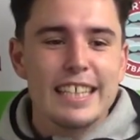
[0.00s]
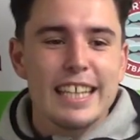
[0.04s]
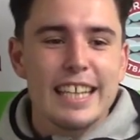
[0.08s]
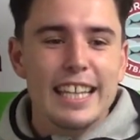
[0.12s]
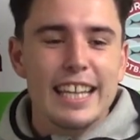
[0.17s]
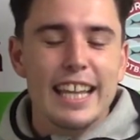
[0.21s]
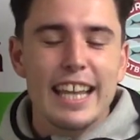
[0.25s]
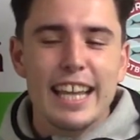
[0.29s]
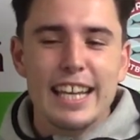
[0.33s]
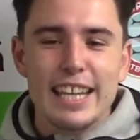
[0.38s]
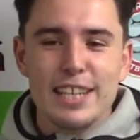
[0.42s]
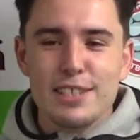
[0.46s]

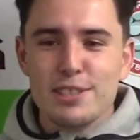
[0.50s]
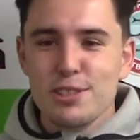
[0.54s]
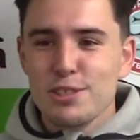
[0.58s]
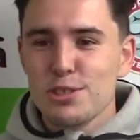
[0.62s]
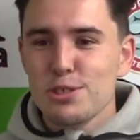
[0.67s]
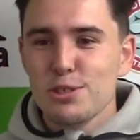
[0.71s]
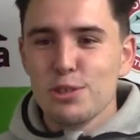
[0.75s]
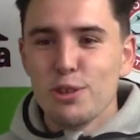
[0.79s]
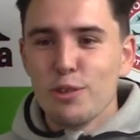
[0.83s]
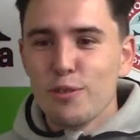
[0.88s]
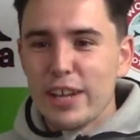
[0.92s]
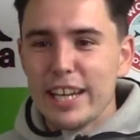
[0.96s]
Then it just
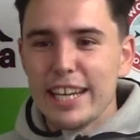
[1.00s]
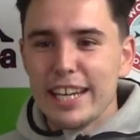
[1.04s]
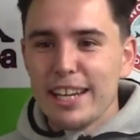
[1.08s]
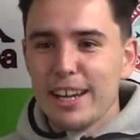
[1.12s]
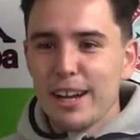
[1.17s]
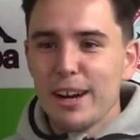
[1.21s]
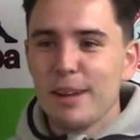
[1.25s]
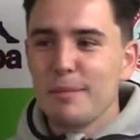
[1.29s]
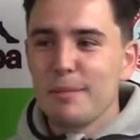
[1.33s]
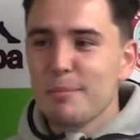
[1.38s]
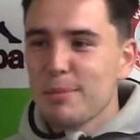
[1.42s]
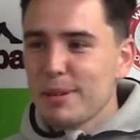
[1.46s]
sort of ended
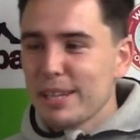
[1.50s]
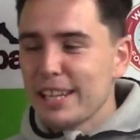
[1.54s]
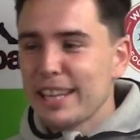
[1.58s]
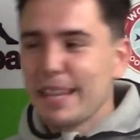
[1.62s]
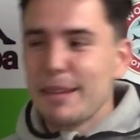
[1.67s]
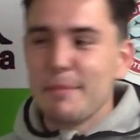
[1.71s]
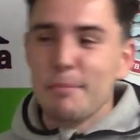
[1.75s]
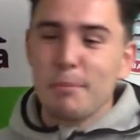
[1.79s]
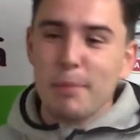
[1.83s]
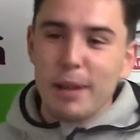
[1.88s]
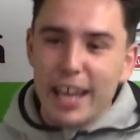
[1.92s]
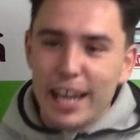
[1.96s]
up
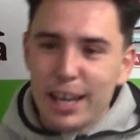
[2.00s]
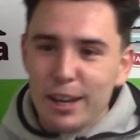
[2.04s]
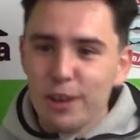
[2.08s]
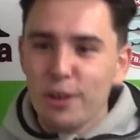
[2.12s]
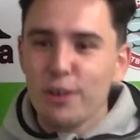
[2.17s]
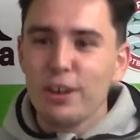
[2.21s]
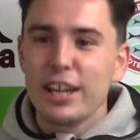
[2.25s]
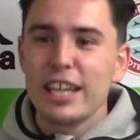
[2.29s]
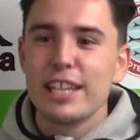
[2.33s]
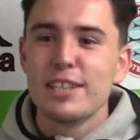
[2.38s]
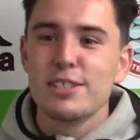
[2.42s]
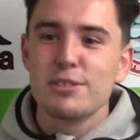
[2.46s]
them playing
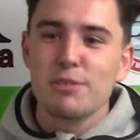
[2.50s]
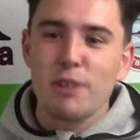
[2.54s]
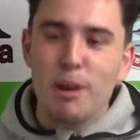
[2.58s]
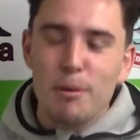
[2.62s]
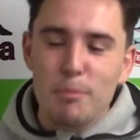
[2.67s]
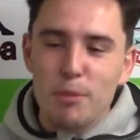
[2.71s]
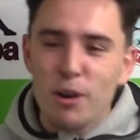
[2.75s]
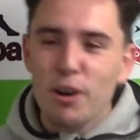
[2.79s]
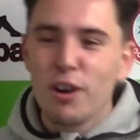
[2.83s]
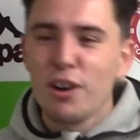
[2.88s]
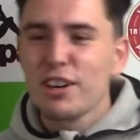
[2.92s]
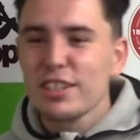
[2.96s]
long into our
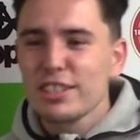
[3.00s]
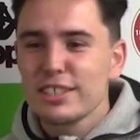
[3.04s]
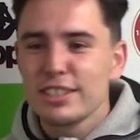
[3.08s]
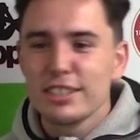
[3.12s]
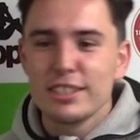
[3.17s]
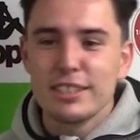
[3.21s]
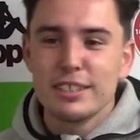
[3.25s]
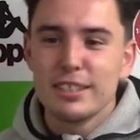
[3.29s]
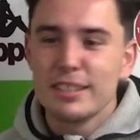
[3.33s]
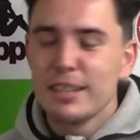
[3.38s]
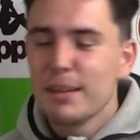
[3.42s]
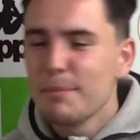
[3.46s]
box
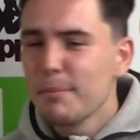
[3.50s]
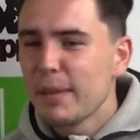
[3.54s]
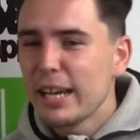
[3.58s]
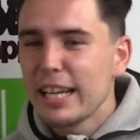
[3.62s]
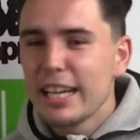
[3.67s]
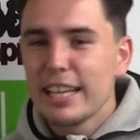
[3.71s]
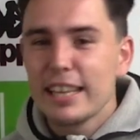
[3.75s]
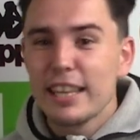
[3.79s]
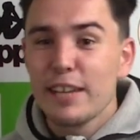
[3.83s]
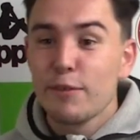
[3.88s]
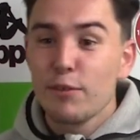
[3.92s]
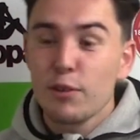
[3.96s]
and made
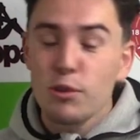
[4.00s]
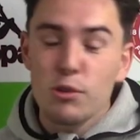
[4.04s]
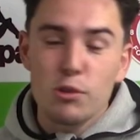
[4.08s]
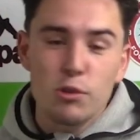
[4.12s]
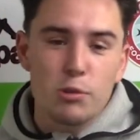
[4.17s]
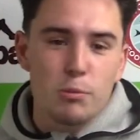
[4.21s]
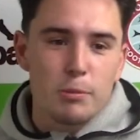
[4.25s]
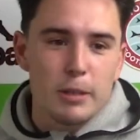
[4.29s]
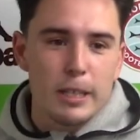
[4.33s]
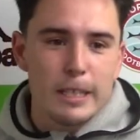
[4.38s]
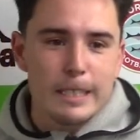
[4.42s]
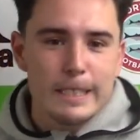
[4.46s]
it
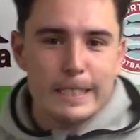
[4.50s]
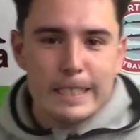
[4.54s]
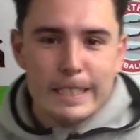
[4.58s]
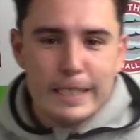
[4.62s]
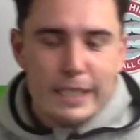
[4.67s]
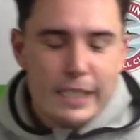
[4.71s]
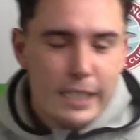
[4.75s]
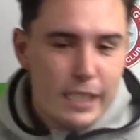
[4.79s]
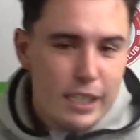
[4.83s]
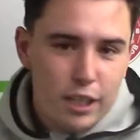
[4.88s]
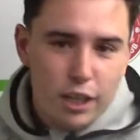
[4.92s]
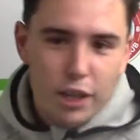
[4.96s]
difficult. But
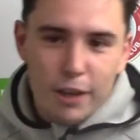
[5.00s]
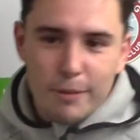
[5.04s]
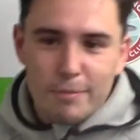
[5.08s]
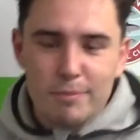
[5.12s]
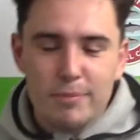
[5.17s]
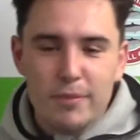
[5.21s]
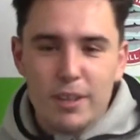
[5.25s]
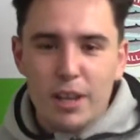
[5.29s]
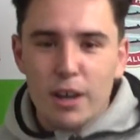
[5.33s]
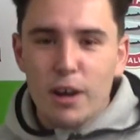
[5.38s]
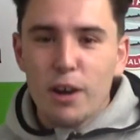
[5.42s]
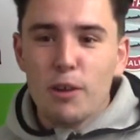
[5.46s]

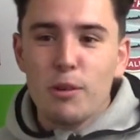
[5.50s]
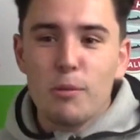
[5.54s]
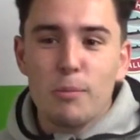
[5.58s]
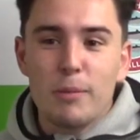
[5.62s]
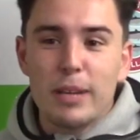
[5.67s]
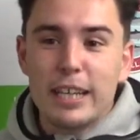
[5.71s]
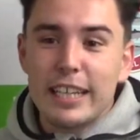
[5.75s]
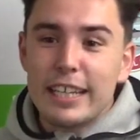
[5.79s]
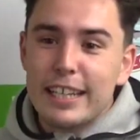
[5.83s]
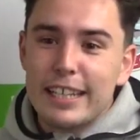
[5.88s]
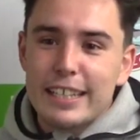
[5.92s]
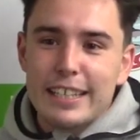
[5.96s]
look,
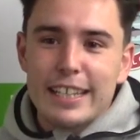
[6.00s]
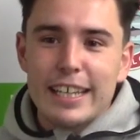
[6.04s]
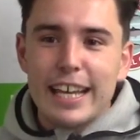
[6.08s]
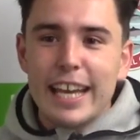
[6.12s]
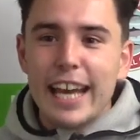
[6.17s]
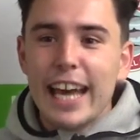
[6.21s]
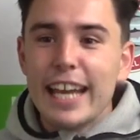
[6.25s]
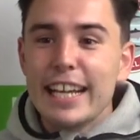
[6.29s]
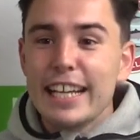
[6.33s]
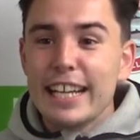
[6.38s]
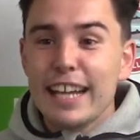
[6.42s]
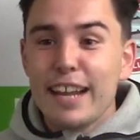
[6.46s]
ultimately at
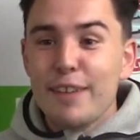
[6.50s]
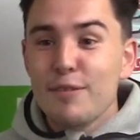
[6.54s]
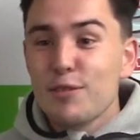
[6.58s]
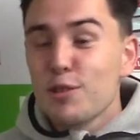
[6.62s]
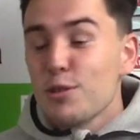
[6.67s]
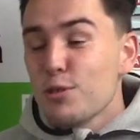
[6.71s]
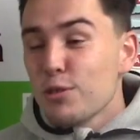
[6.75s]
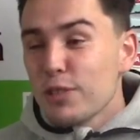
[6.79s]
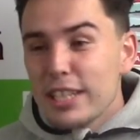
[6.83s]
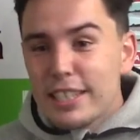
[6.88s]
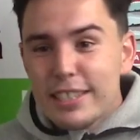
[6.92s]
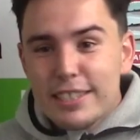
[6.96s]
any
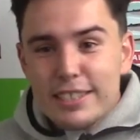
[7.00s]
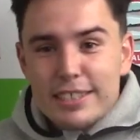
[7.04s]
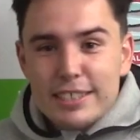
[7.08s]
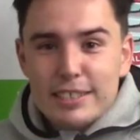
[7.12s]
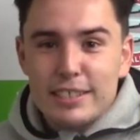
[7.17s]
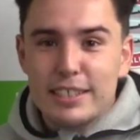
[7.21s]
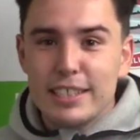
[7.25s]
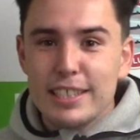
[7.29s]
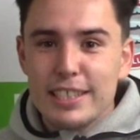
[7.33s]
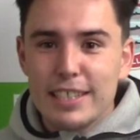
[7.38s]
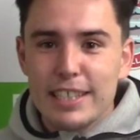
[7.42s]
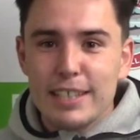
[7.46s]
level, this
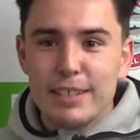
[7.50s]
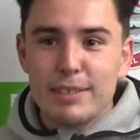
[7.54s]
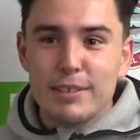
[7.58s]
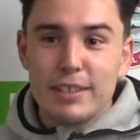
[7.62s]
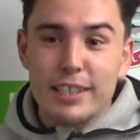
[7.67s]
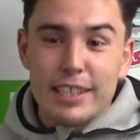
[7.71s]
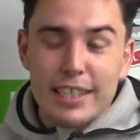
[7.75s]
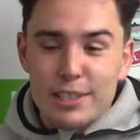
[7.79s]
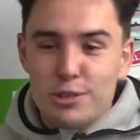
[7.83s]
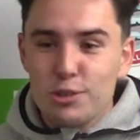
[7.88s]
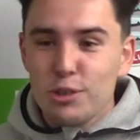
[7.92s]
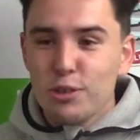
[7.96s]

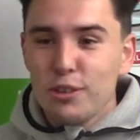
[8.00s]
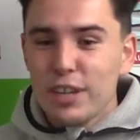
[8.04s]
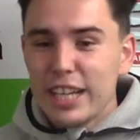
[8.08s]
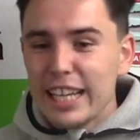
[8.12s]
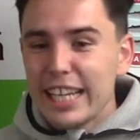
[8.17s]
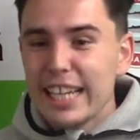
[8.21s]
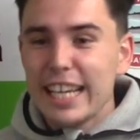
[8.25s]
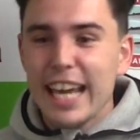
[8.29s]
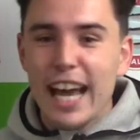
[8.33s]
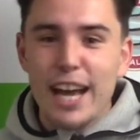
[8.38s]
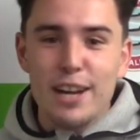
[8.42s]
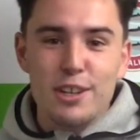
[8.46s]
in sort of
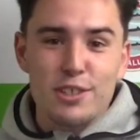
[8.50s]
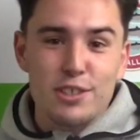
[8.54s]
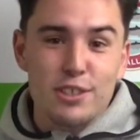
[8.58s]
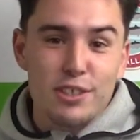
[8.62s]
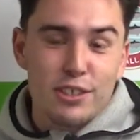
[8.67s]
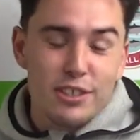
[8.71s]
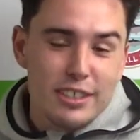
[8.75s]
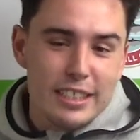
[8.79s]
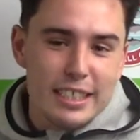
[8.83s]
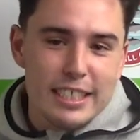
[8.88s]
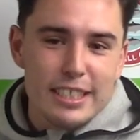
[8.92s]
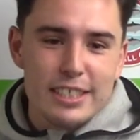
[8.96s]
league
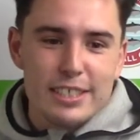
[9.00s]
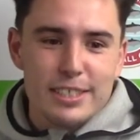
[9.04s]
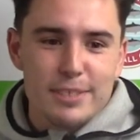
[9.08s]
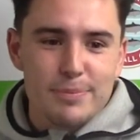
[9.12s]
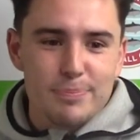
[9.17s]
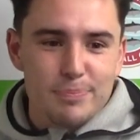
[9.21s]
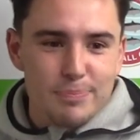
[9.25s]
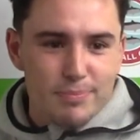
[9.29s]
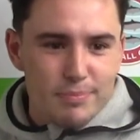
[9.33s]
action, it's